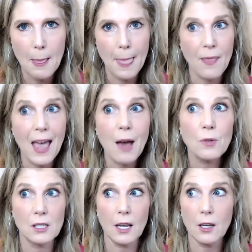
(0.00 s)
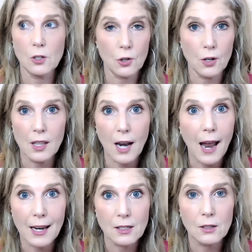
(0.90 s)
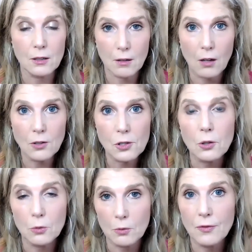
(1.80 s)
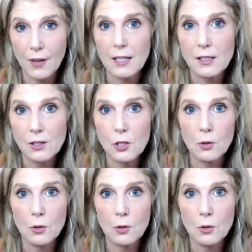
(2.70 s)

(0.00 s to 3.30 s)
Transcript: And that was like a journey that I had to also face too,